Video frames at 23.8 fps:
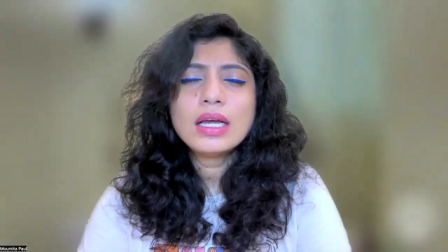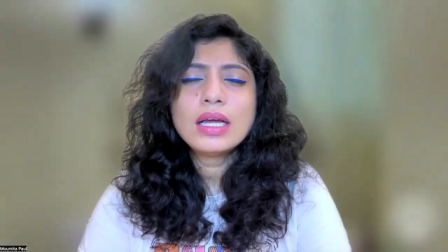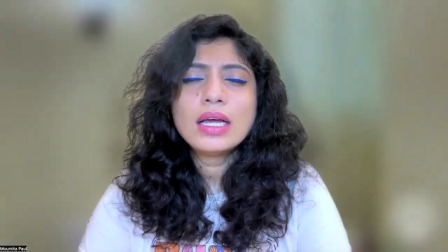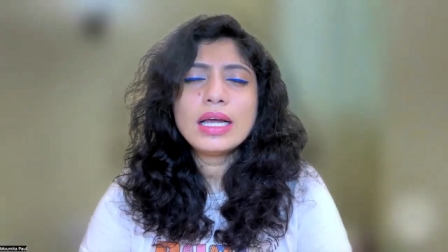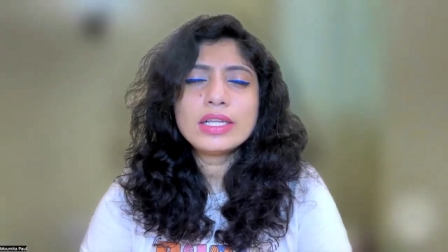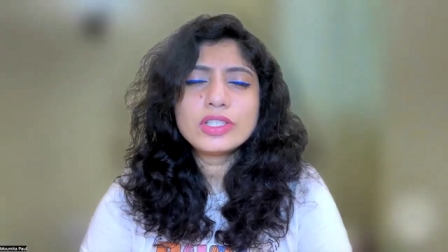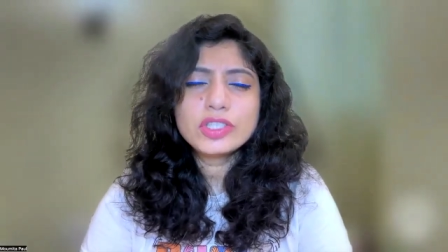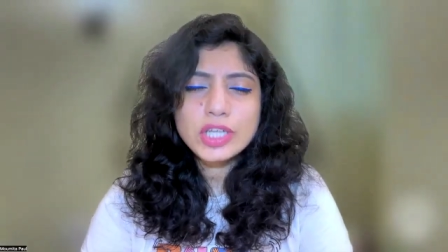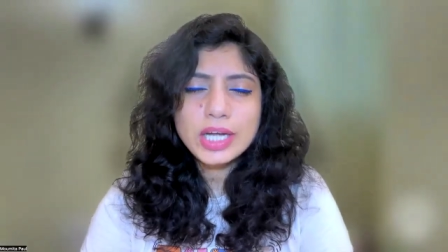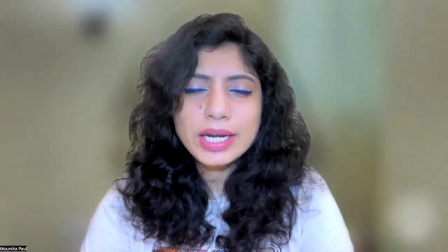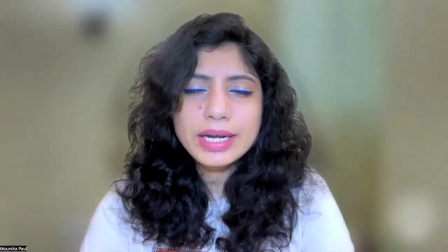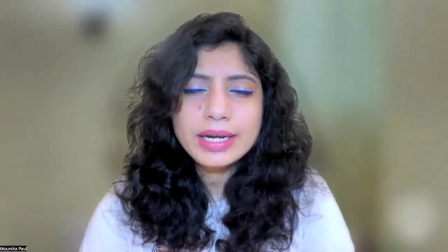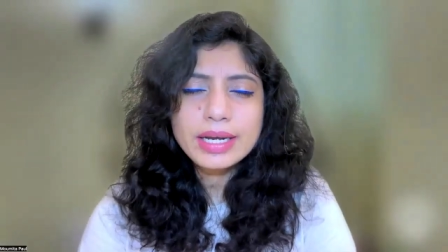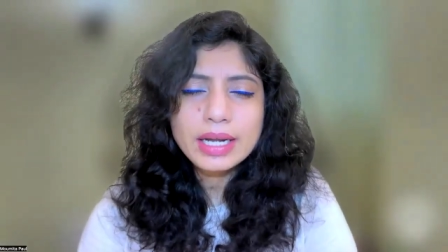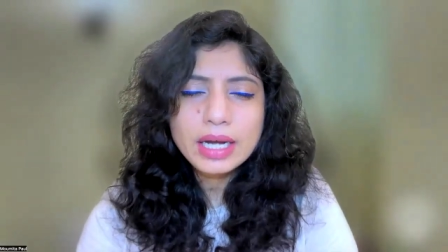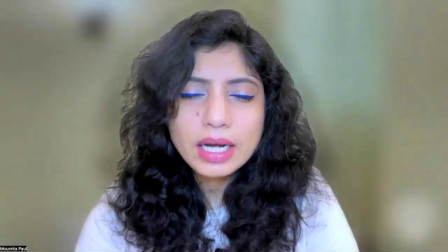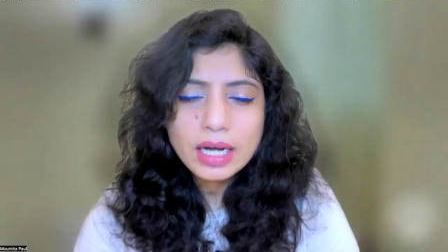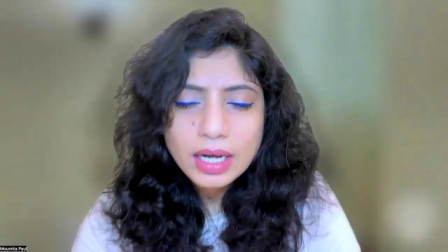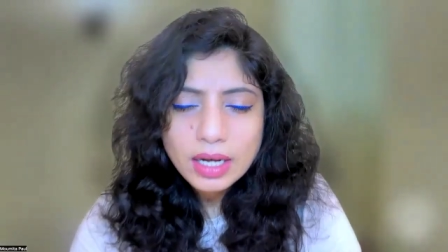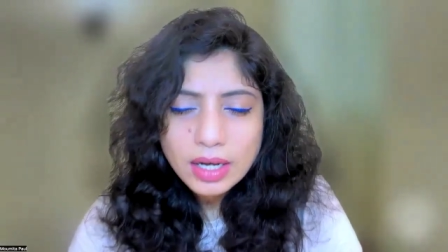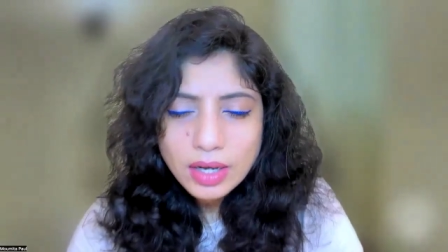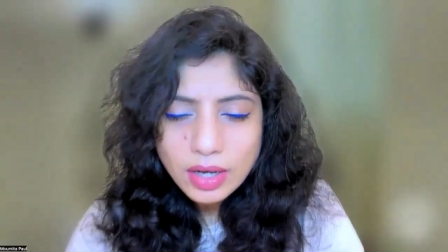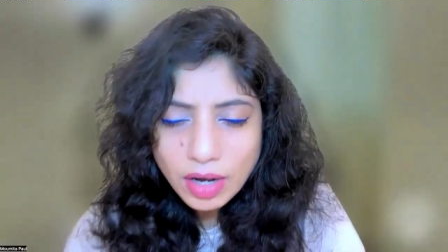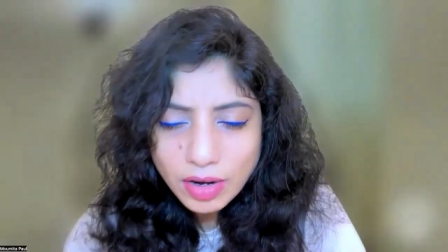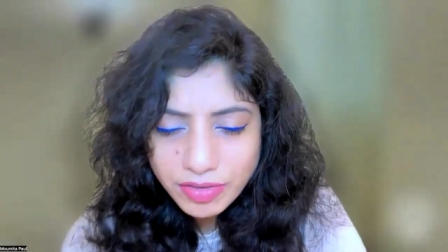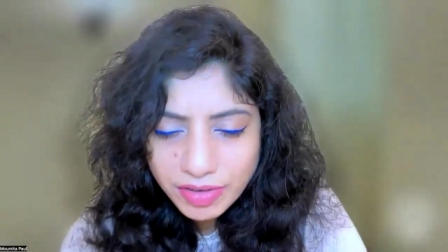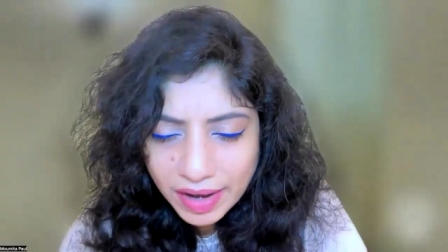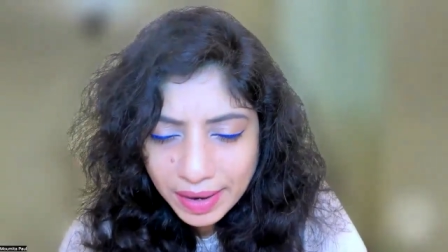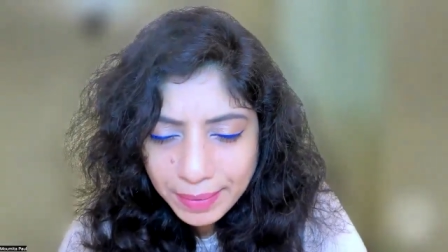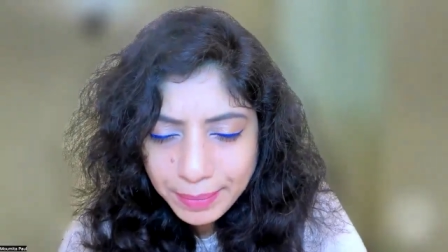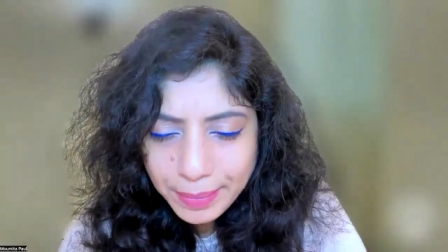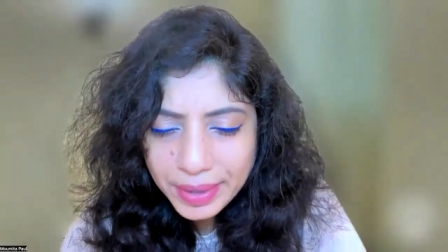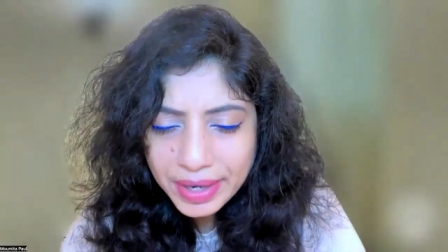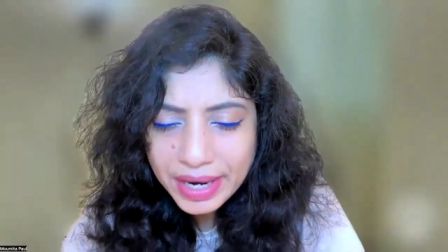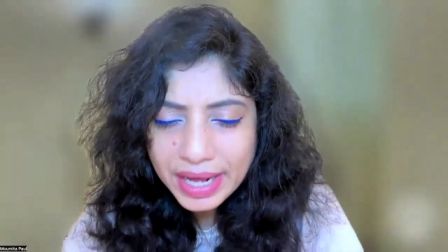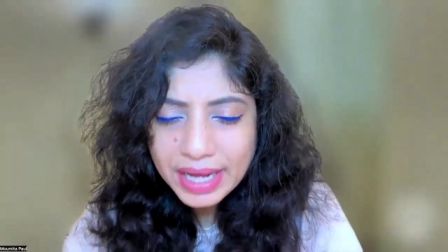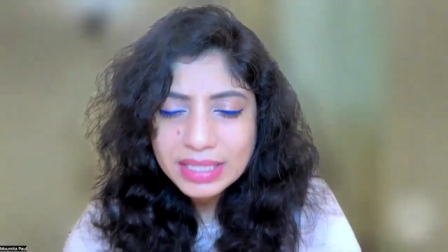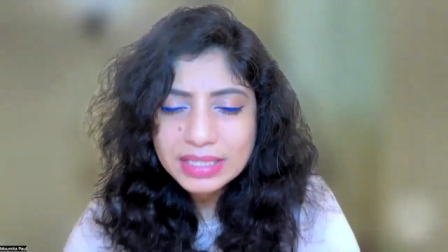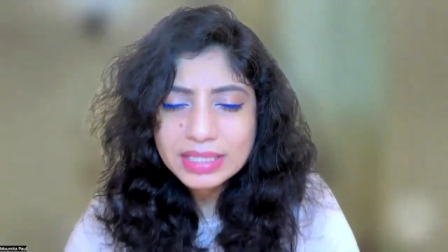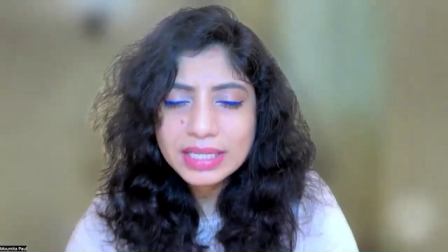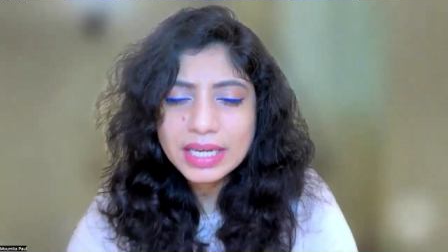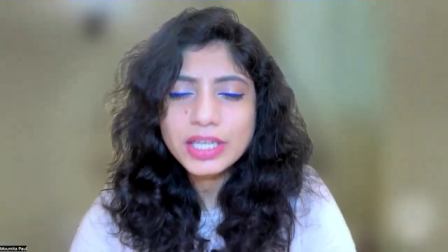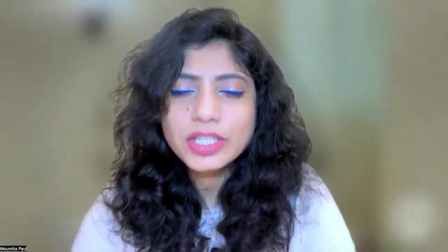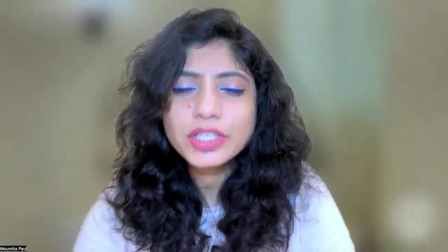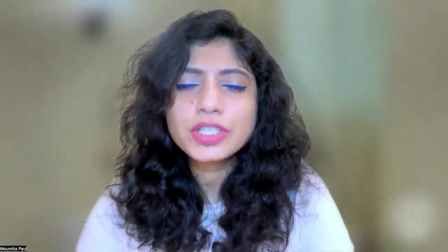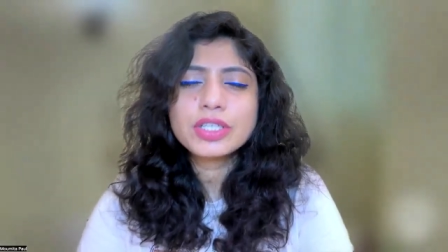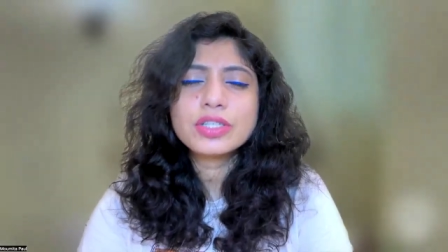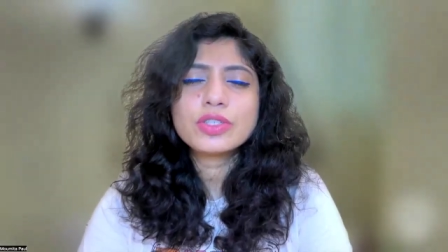agenda of
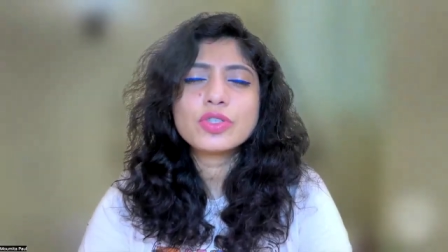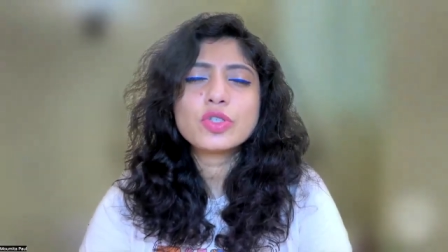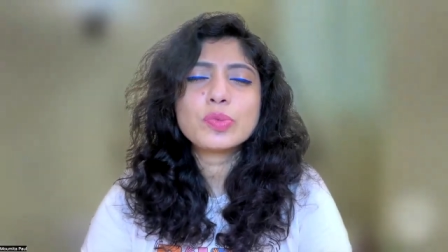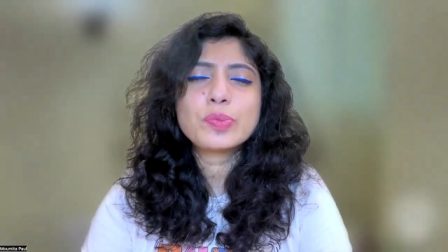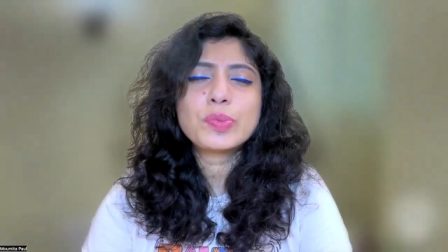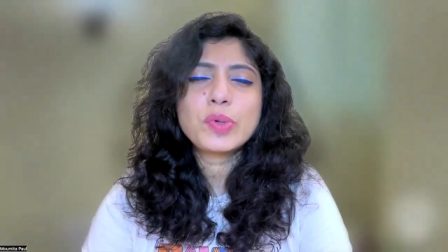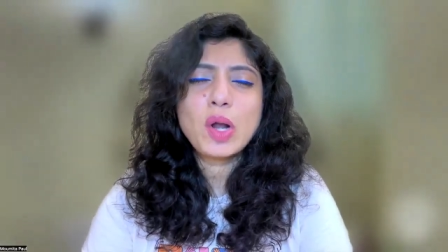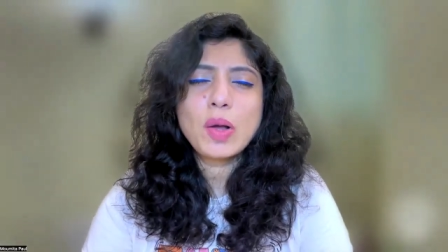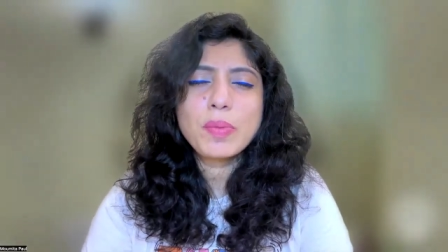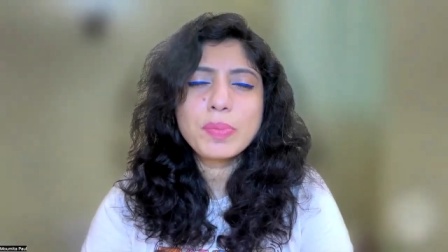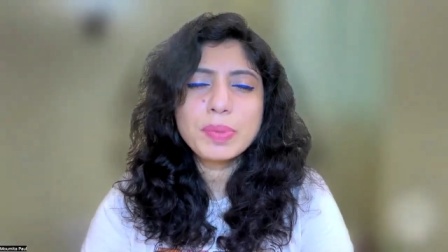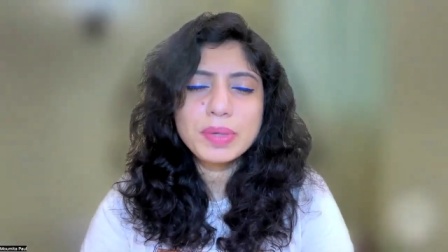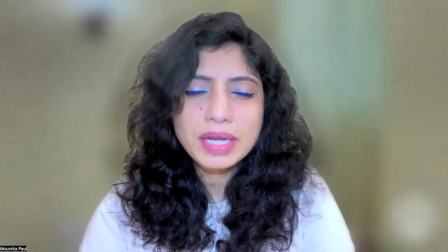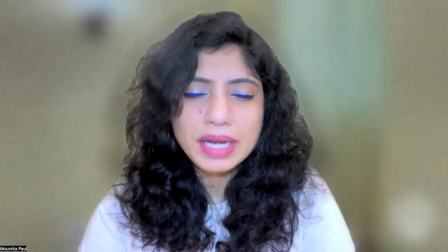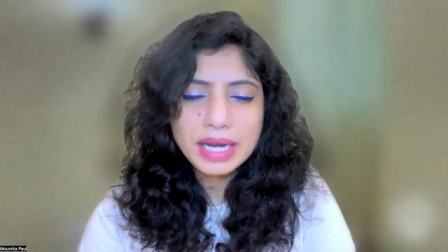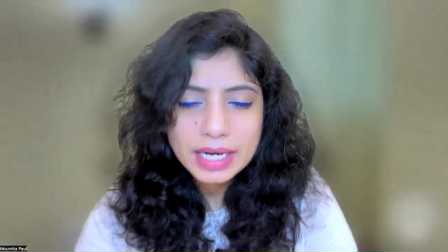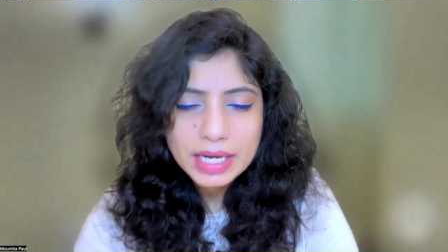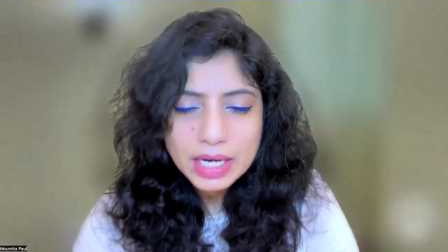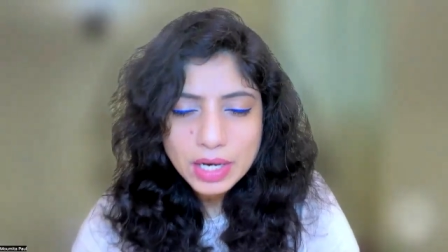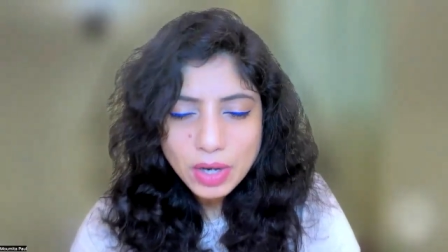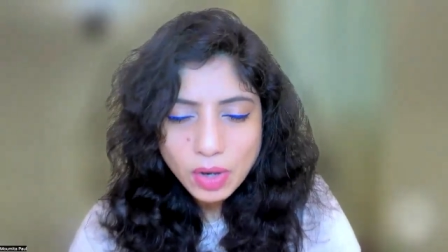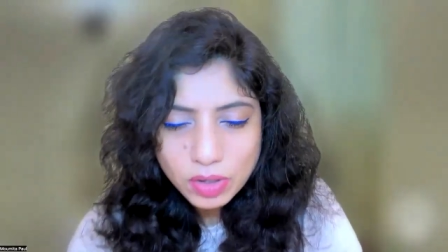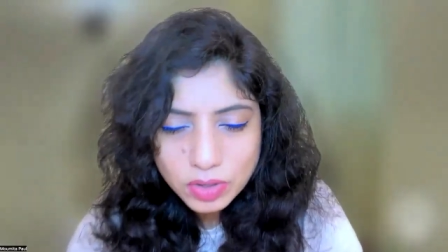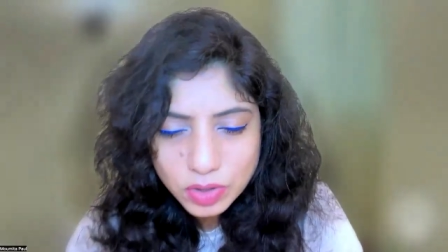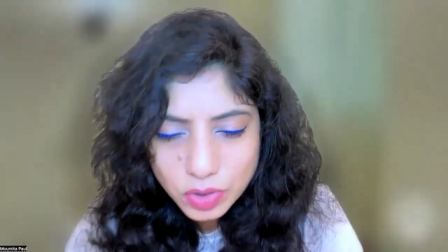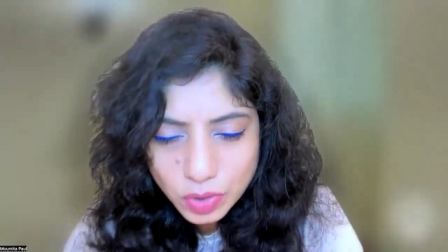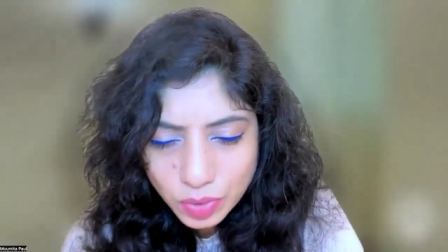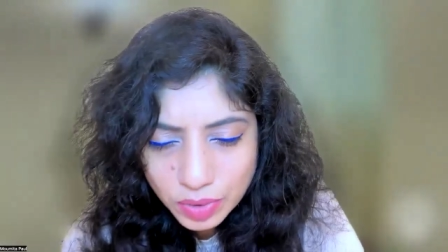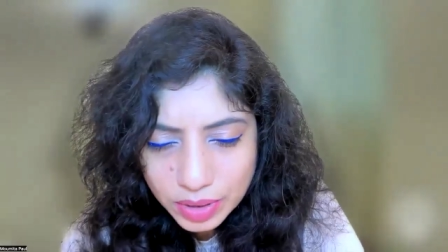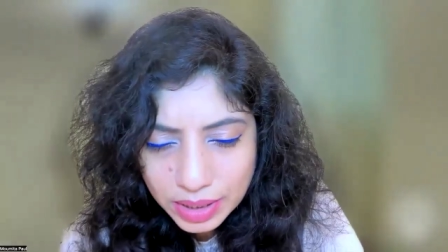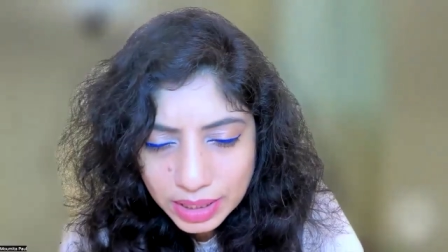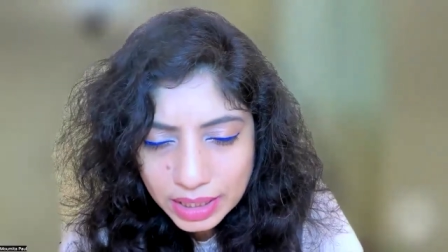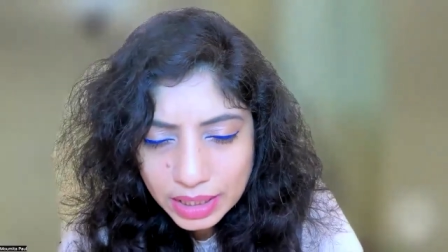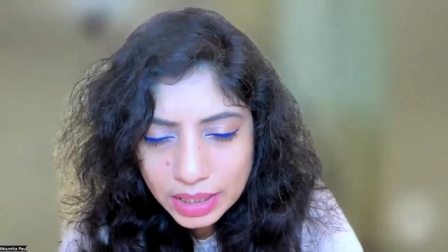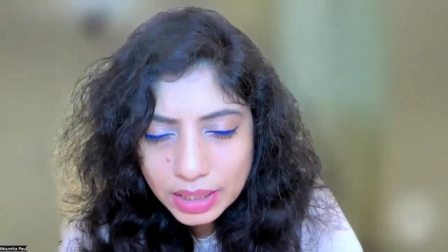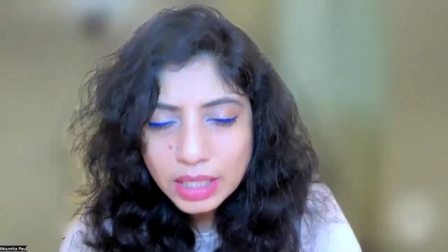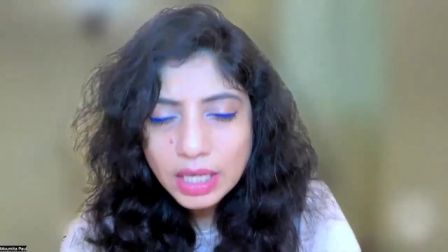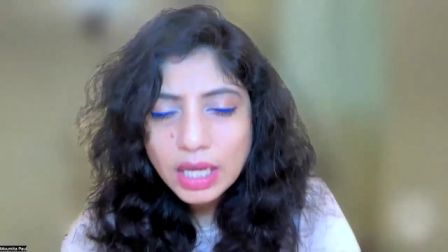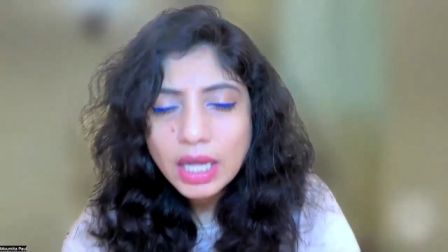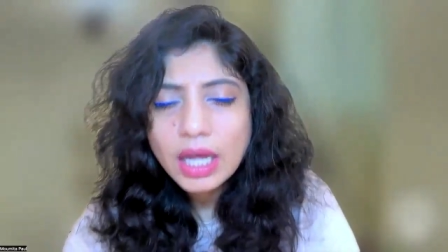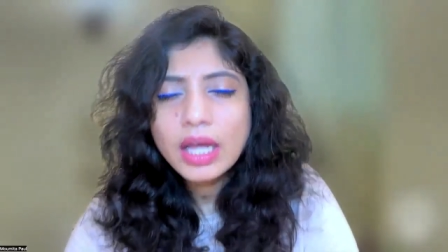hybridization to propagate not only